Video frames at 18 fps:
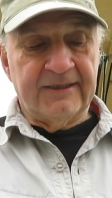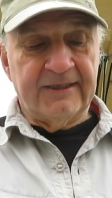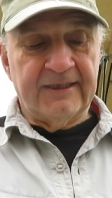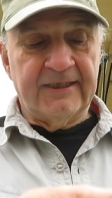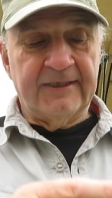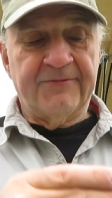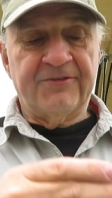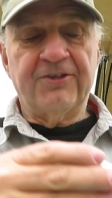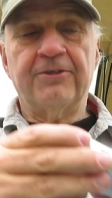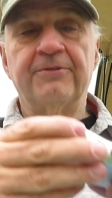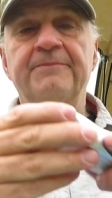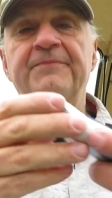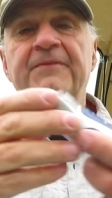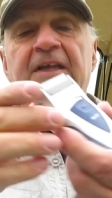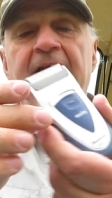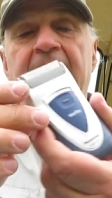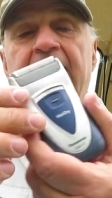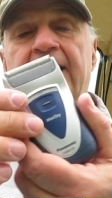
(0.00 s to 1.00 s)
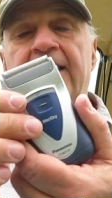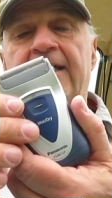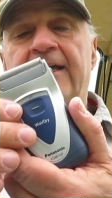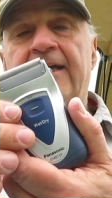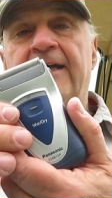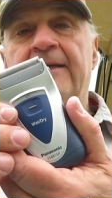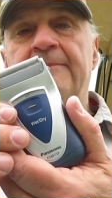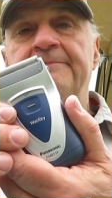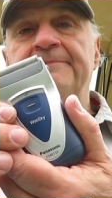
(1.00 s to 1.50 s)
Uh, so,
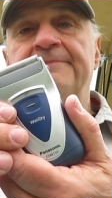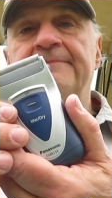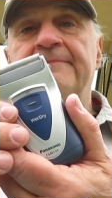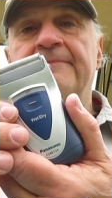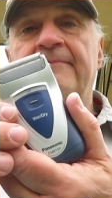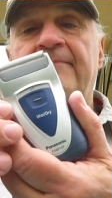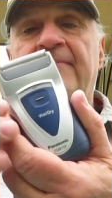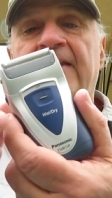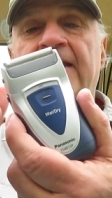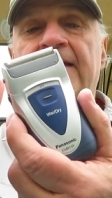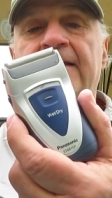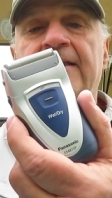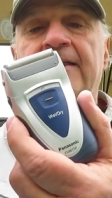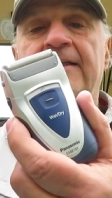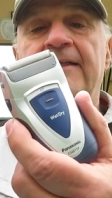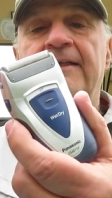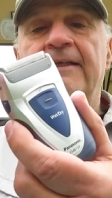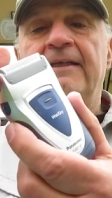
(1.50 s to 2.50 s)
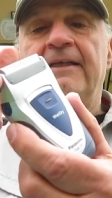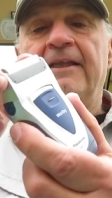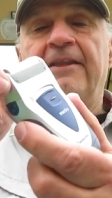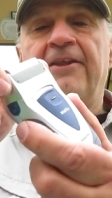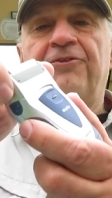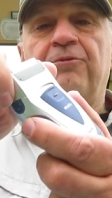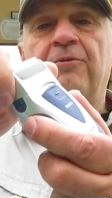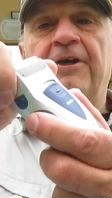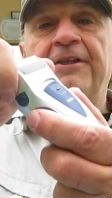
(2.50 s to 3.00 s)
um,
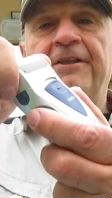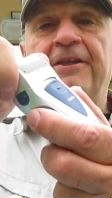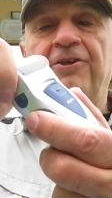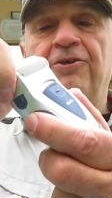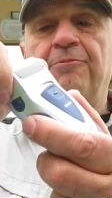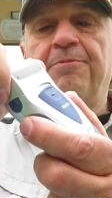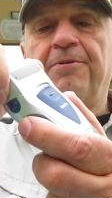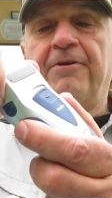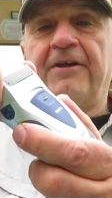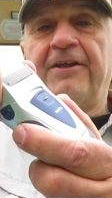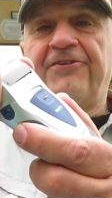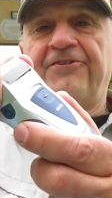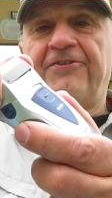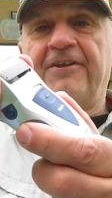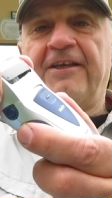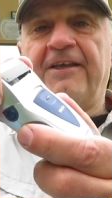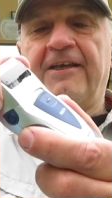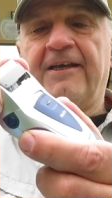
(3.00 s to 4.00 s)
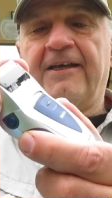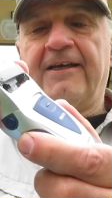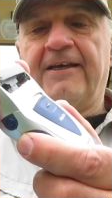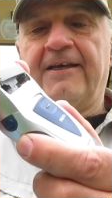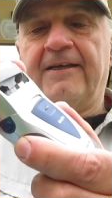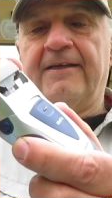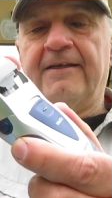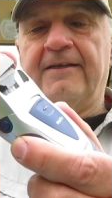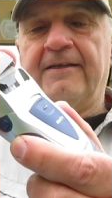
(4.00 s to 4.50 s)
this one, you press the
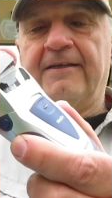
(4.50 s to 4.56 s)
uh,